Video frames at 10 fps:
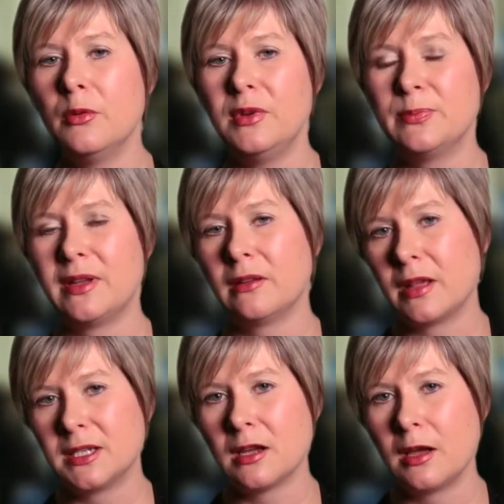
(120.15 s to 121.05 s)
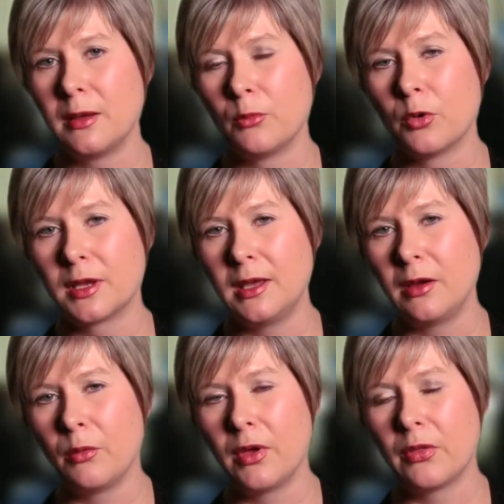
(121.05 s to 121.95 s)
We spend a lot of time
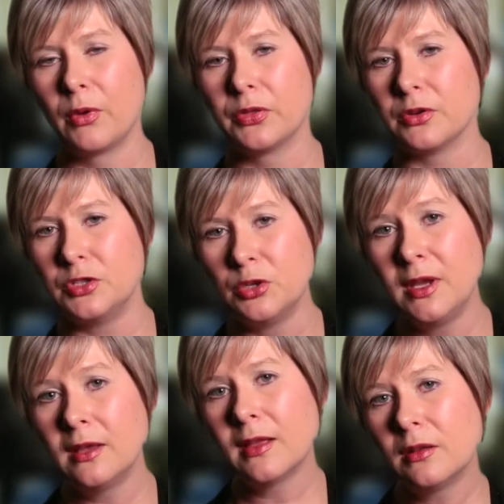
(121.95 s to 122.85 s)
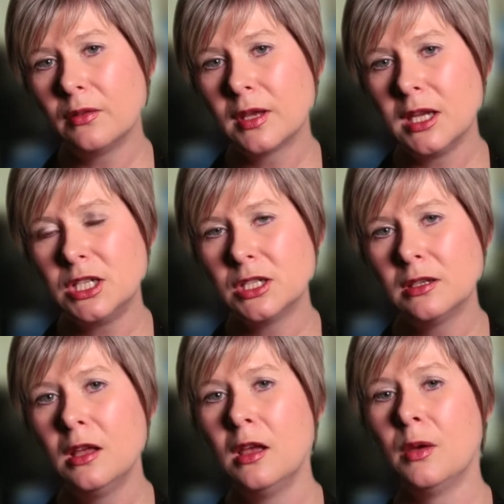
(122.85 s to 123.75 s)
working with what they're doing in location,